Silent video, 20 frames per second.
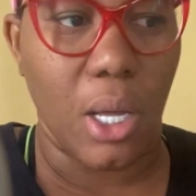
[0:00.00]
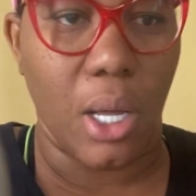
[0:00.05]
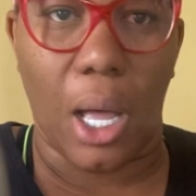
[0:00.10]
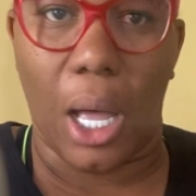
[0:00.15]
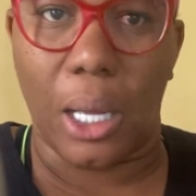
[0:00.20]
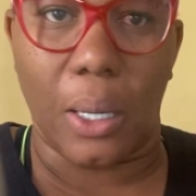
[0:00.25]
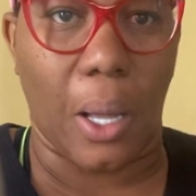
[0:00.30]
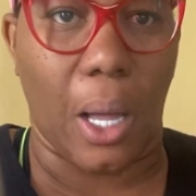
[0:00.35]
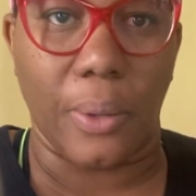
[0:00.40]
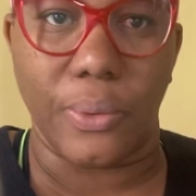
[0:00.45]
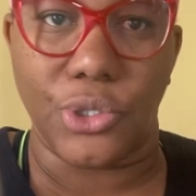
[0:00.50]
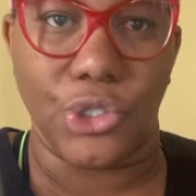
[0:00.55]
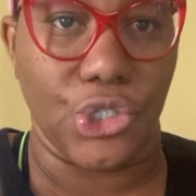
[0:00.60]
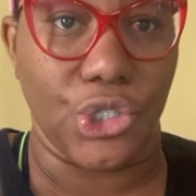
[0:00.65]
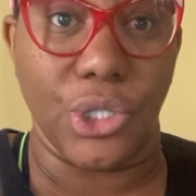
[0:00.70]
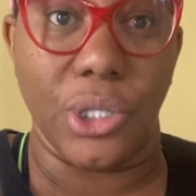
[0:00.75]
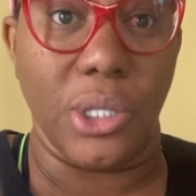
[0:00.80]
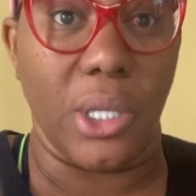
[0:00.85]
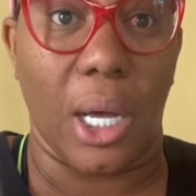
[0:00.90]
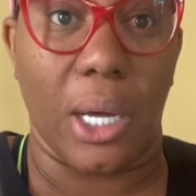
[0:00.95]
I, I was
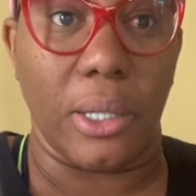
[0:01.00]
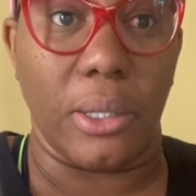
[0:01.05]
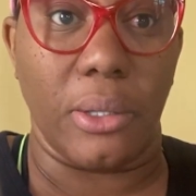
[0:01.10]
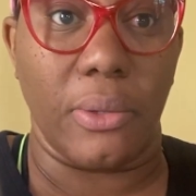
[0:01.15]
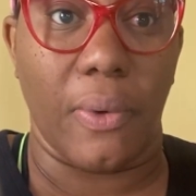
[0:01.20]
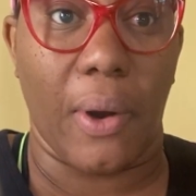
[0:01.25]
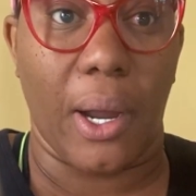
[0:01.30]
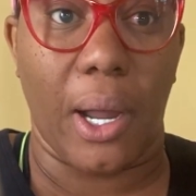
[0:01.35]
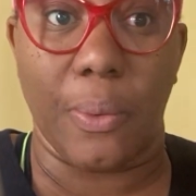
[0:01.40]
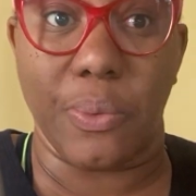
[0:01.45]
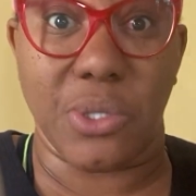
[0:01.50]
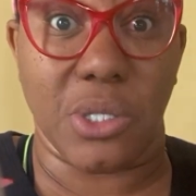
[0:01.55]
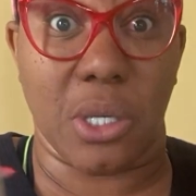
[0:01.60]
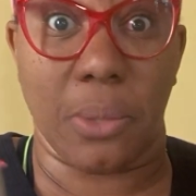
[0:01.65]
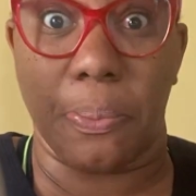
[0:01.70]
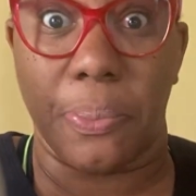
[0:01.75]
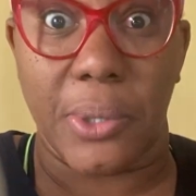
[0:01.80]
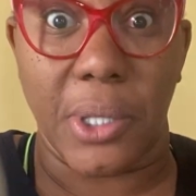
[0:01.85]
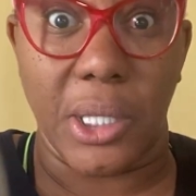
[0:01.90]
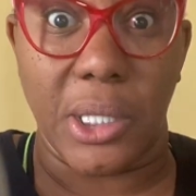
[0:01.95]
just done, right? I was
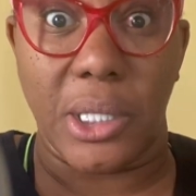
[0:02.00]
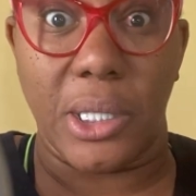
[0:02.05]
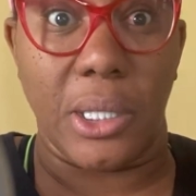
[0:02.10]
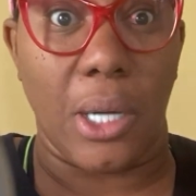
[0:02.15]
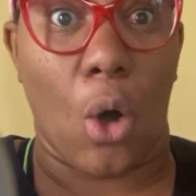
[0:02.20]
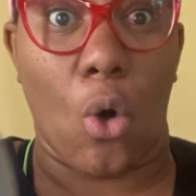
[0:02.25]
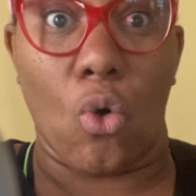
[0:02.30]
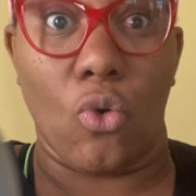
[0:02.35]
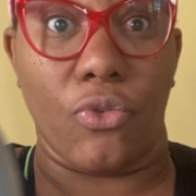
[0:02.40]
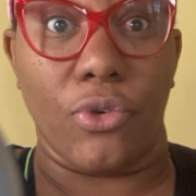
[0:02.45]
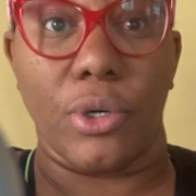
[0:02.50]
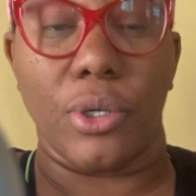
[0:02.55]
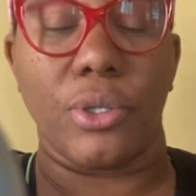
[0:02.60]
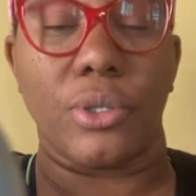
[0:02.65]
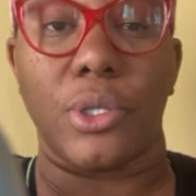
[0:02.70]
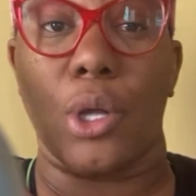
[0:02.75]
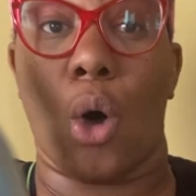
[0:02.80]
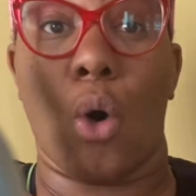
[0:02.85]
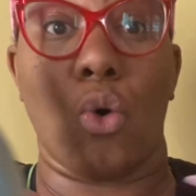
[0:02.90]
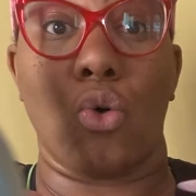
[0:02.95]
completely over
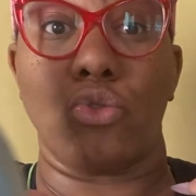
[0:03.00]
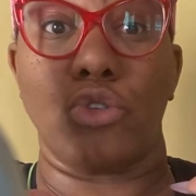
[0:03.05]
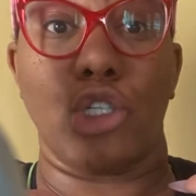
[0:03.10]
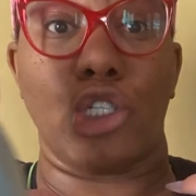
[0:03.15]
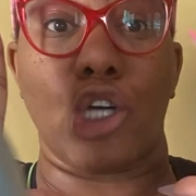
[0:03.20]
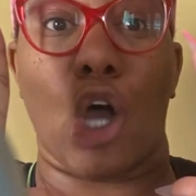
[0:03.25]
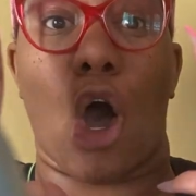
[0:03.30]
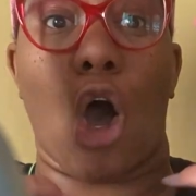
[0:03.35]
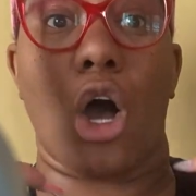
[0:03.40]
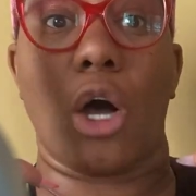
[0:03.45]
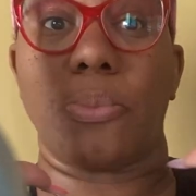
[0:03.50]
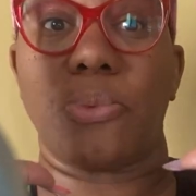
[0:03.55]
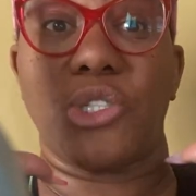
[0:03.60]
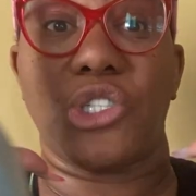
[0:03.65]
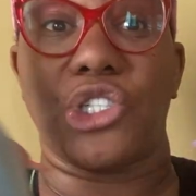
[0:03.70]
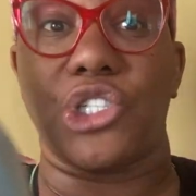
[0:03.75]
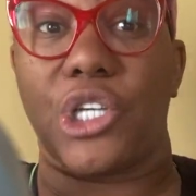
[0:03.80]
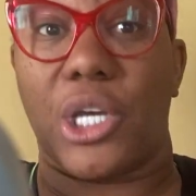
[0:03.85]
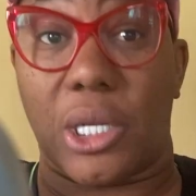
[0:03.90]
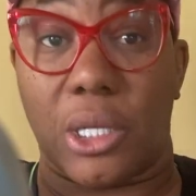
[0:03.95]
the whole job
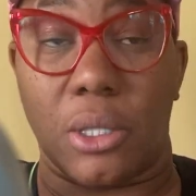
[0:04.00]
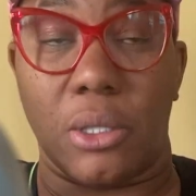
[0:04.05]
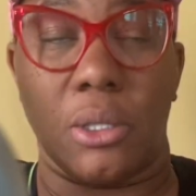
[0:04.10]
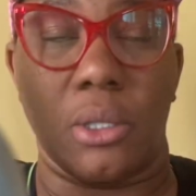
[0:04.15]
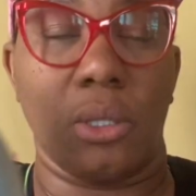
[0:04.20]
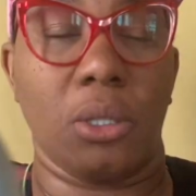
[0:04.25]
shit.